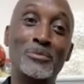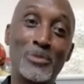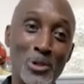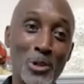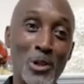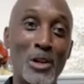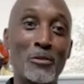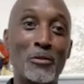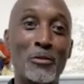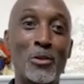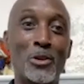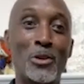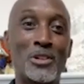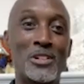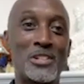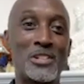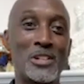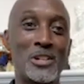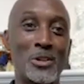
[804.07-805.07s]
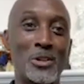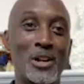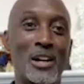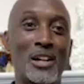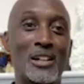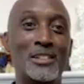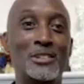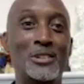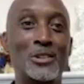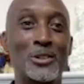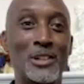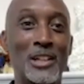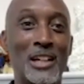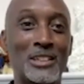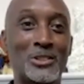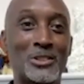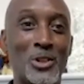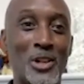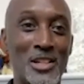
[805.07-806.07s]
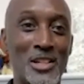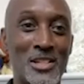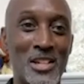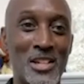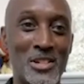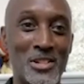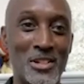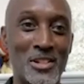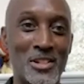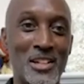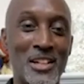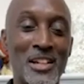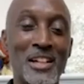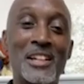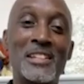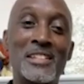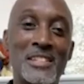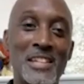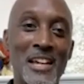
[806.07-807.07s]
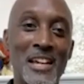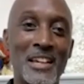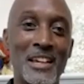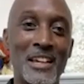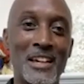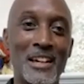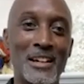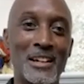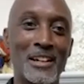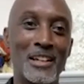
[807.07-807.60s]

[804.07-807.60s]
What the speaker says: Looking forward to see you at your next training session. Take care.